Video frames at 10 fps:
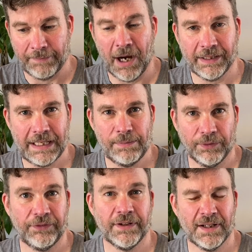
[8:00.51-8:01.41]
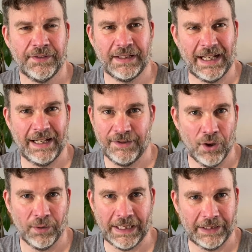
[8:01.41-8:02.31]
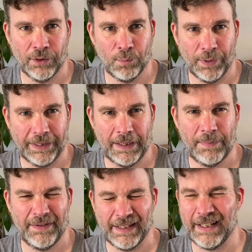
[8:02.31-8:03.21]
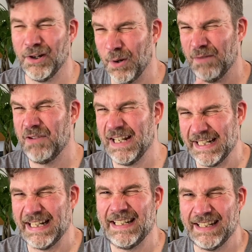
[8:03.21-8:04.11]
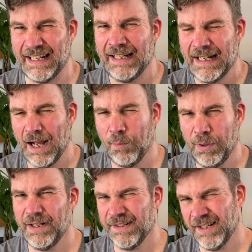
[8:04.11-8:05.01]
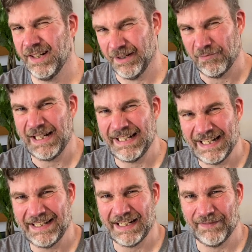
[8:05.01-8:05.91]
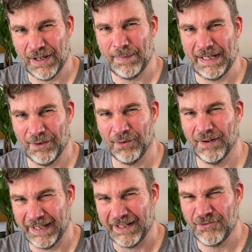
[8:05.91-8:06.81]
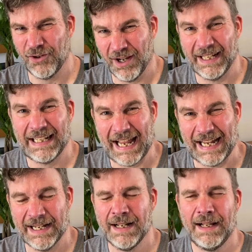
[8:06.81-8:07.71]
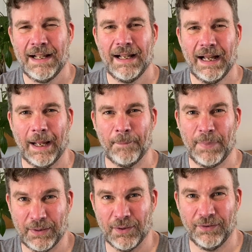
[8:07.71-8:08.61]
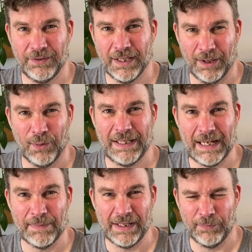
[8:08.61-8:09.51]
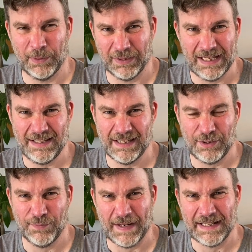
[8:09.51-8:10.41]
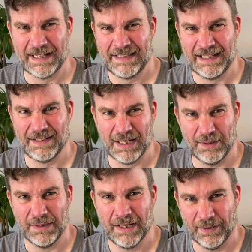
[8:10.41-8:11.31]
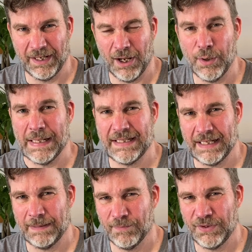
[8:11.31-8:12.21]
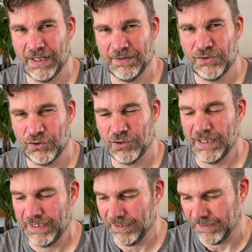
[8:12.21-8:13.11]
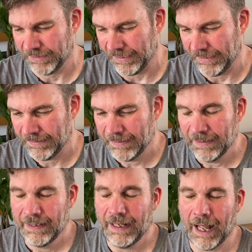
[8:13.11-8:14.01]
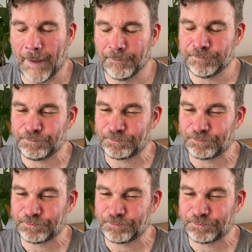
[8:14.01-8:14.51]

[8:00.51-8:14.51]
might keep on starting it and not getting on with it but thinking oh i really need to i'll put it aside i really need to give it a bit longer and then try again um, because you know Ollie lent me this book and he says it's fantastic. So you know I owe it to him to to try out and like it. Um,